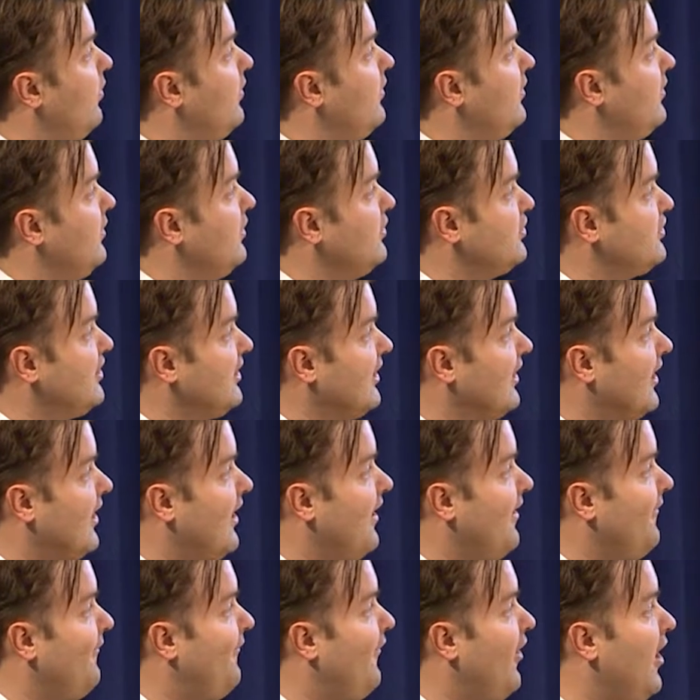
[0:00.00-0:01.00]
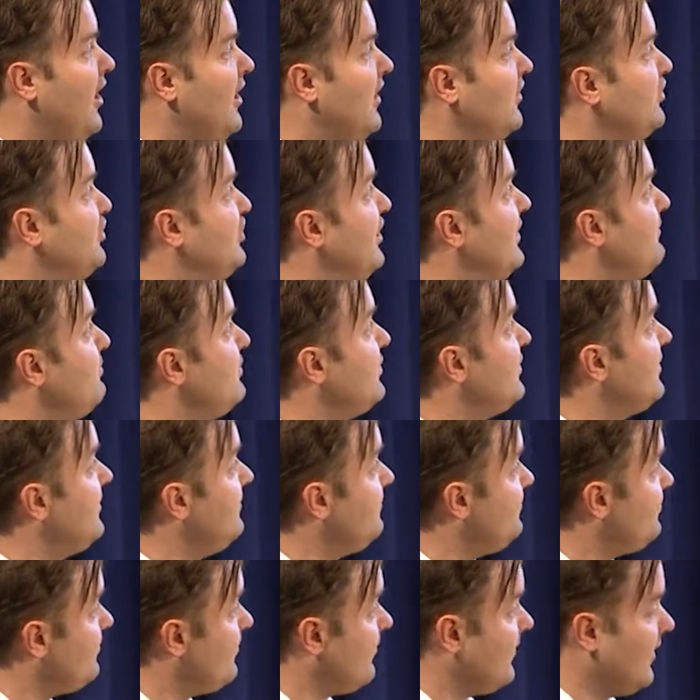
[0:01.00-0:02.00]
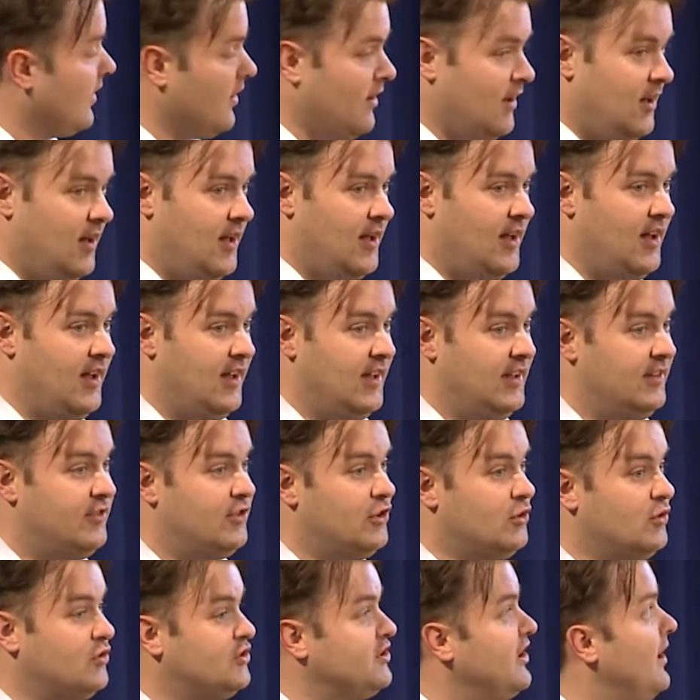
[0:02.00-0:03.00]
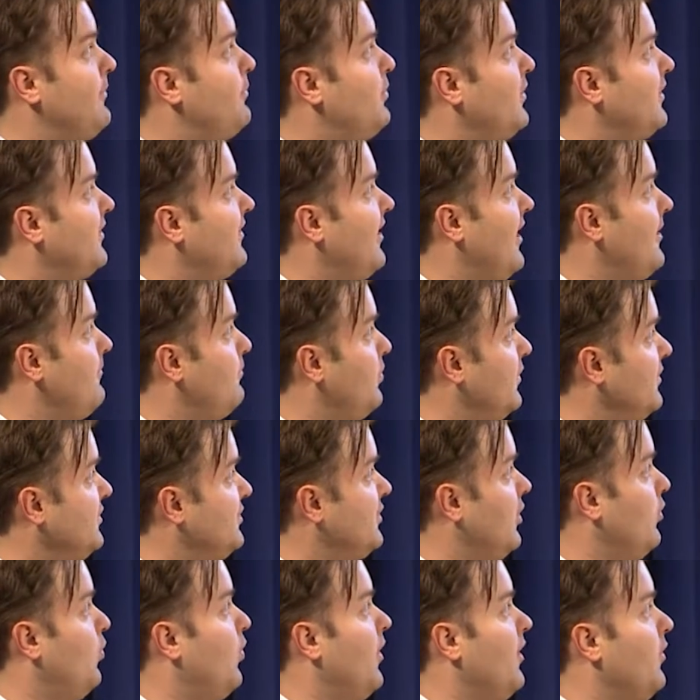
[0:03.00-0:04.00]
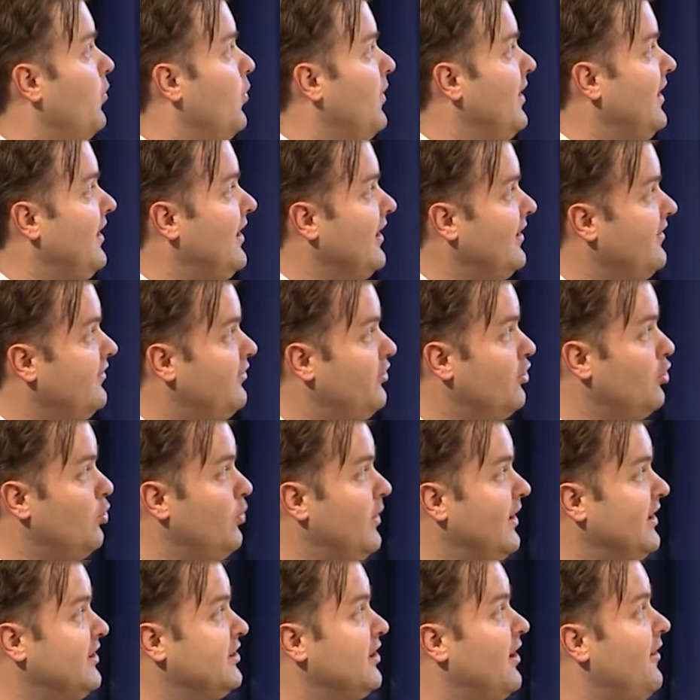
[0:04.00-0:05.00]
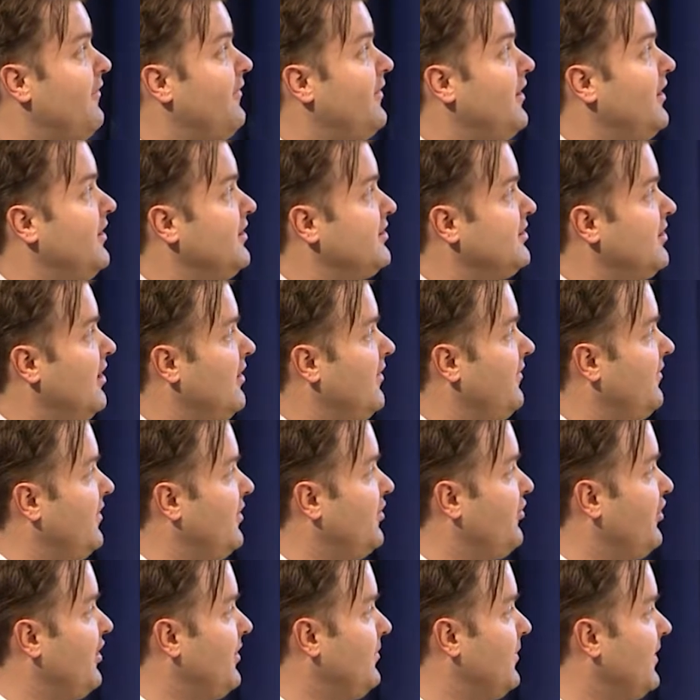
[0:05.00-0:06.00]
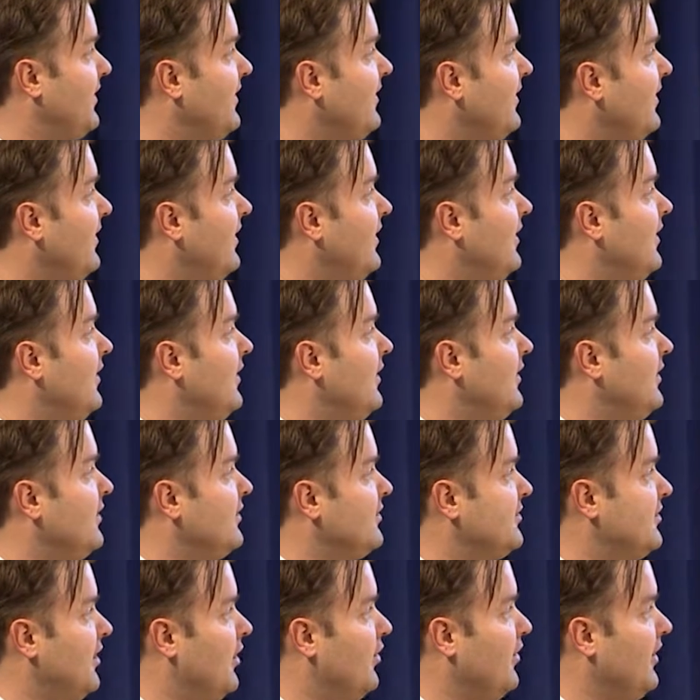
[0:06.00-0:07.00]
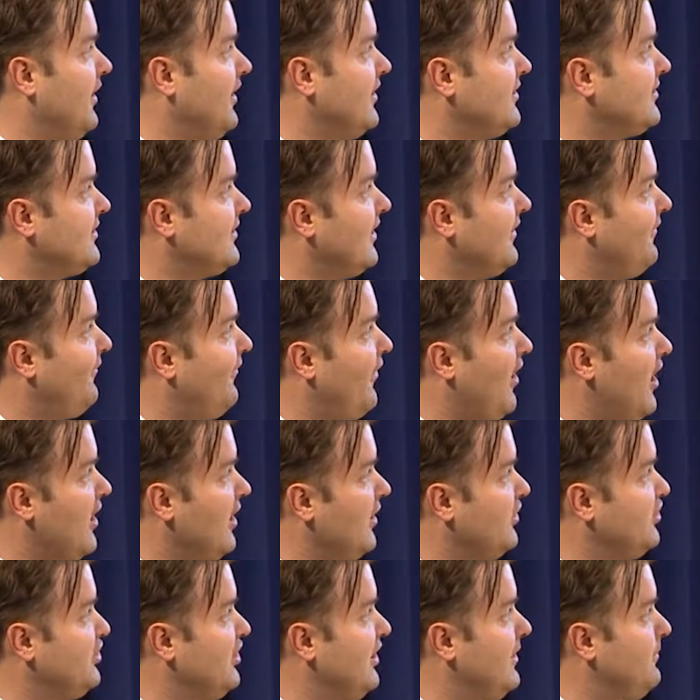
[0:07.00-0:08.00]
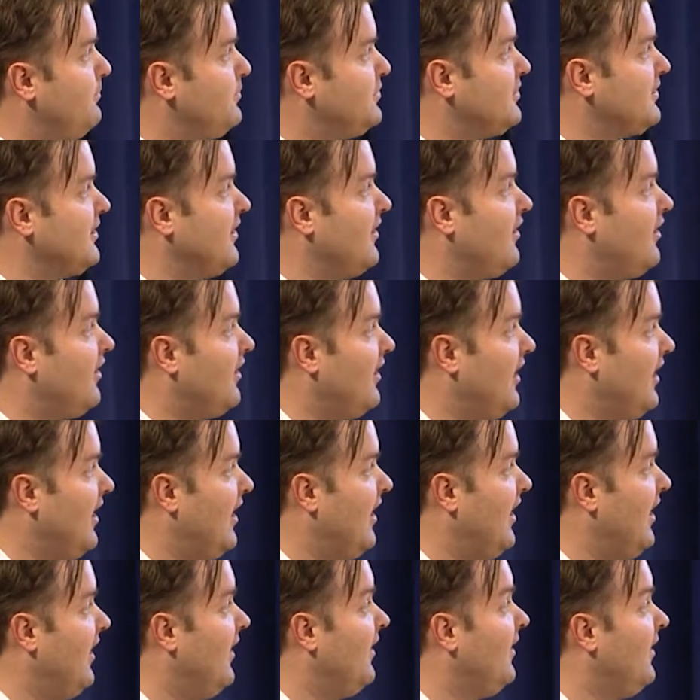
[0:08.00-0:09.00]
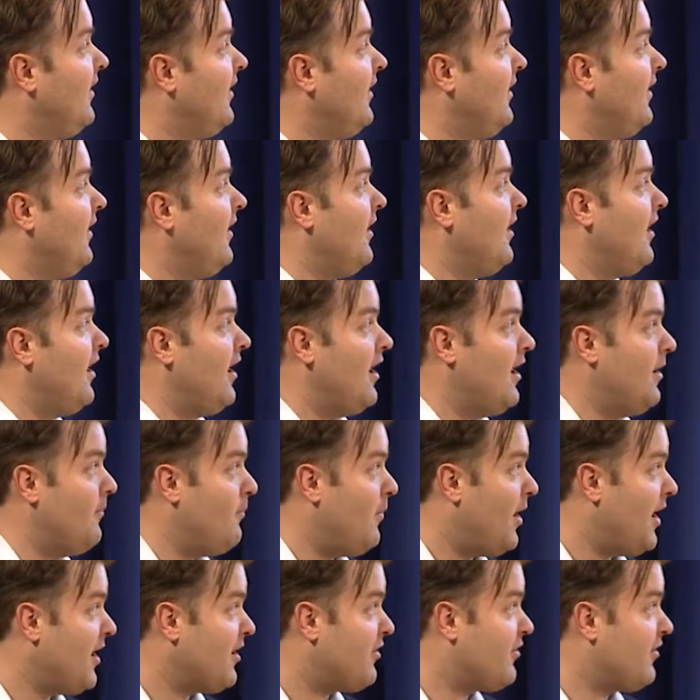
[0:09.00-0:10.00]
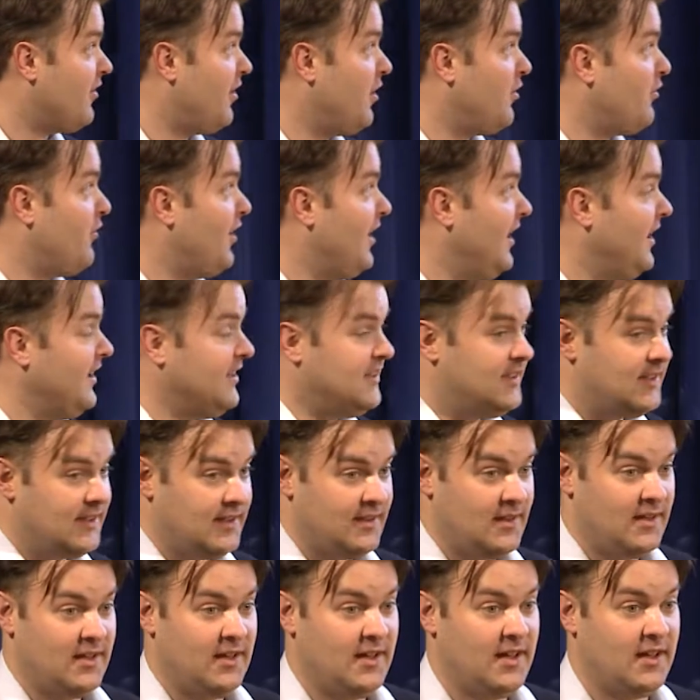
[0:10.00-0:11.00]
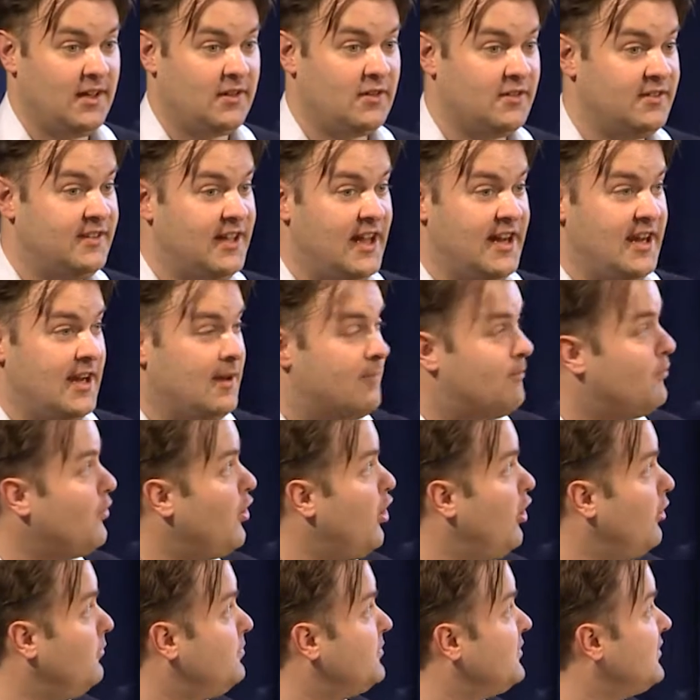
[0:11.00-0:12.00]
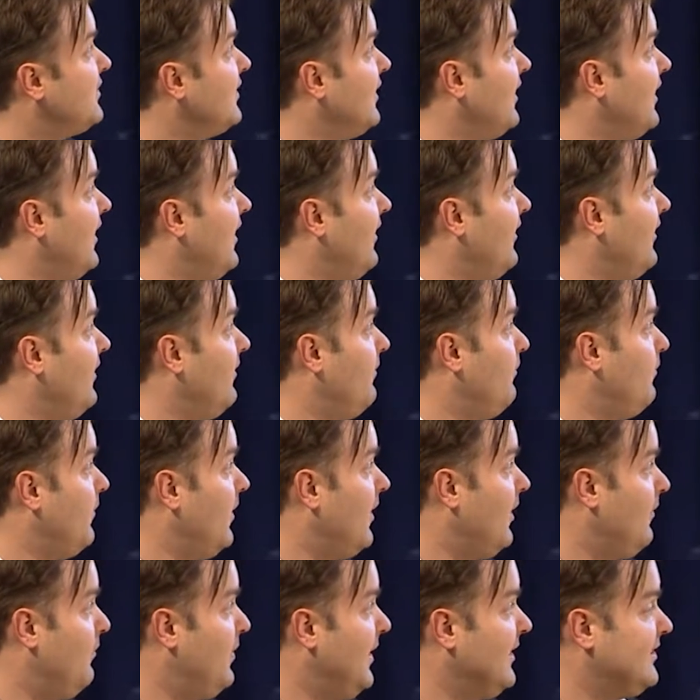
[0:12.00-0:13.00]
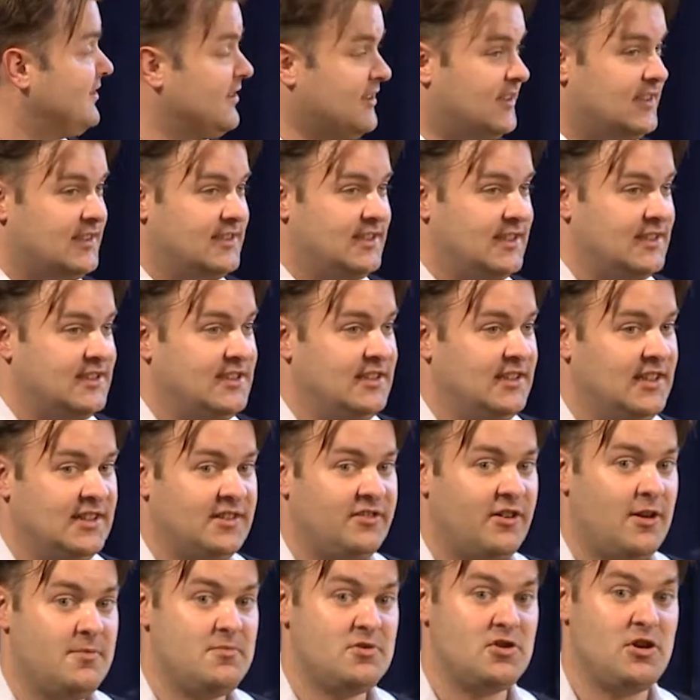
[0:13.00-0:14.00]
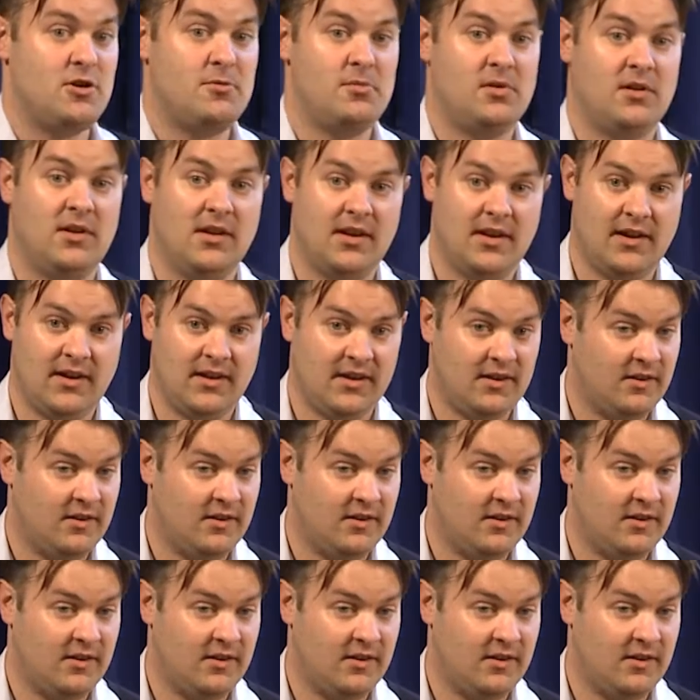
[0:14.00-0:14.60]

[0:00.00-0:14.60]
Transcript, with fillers: using phylochips in 2 separate time points, so 1 week and 2 weeks after the start of the treatment. So these phylochips are a microarray containing probes based on the 16S ribosomal